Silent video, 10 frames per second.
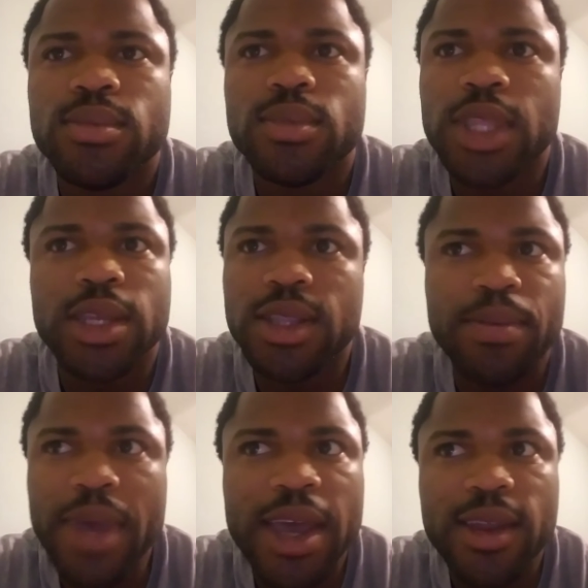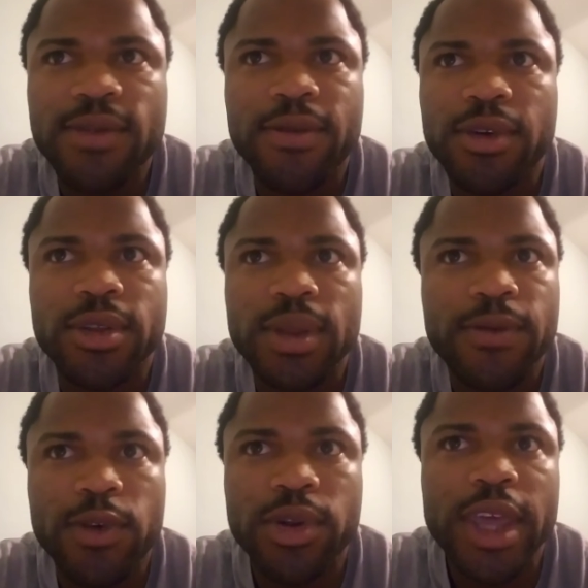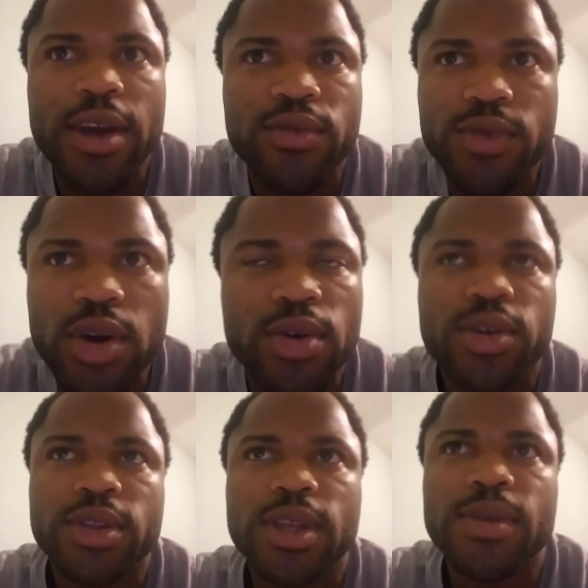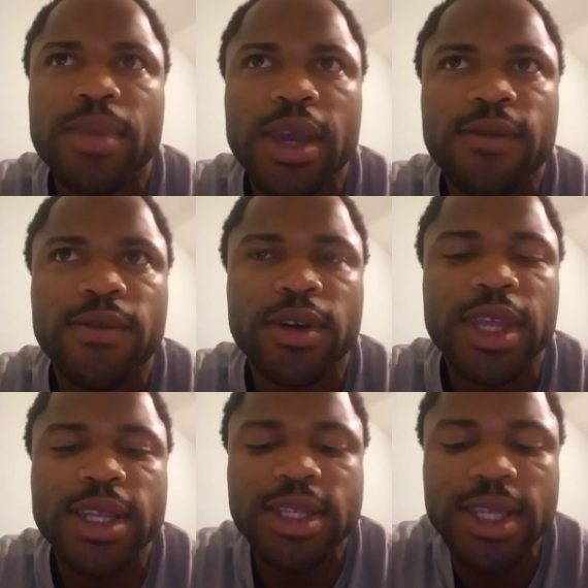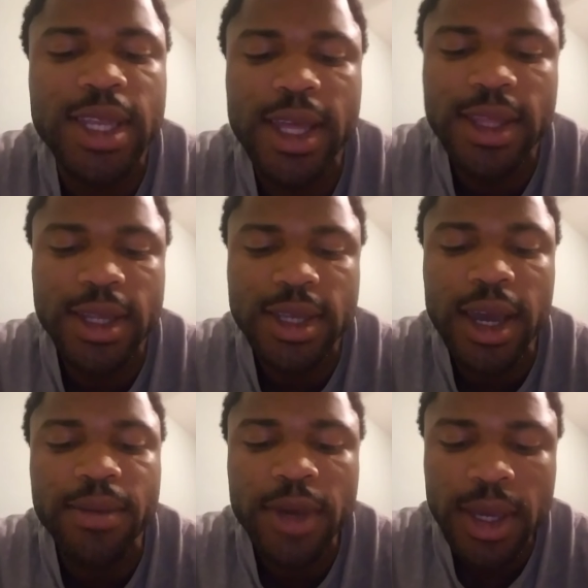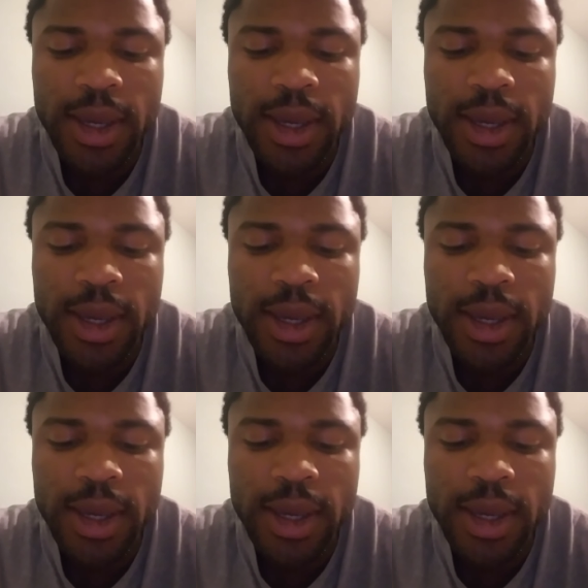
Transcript: the demand for that row or the demand for that seat at that time.